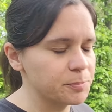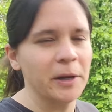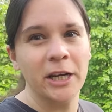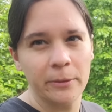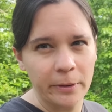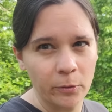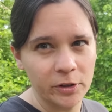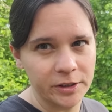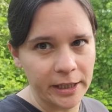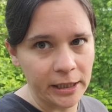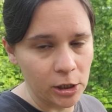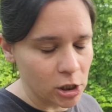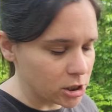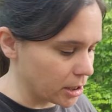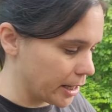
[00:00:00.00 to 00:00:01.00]
explained to me what
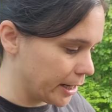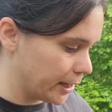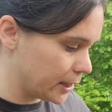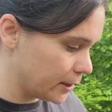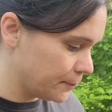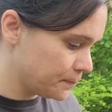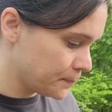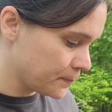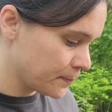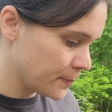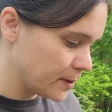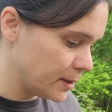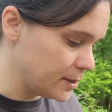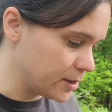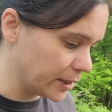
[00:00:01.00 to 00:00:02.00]
they look like.
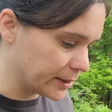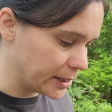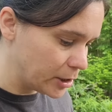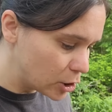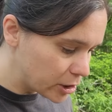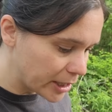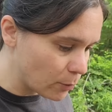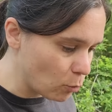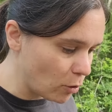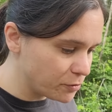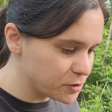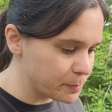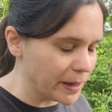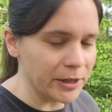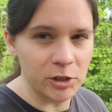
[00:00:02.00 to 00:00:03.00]
He's like, they look like
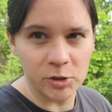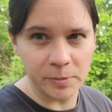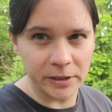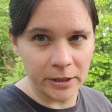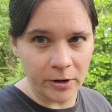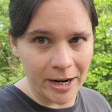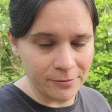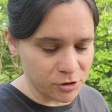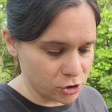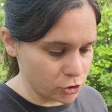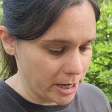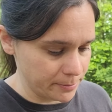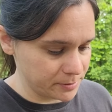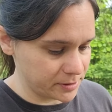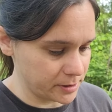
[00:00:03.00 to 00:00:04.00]
wolf spiders, but they don't have
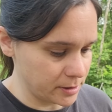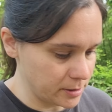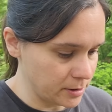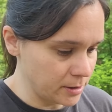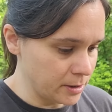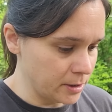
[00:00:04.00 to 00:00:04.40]
stripes.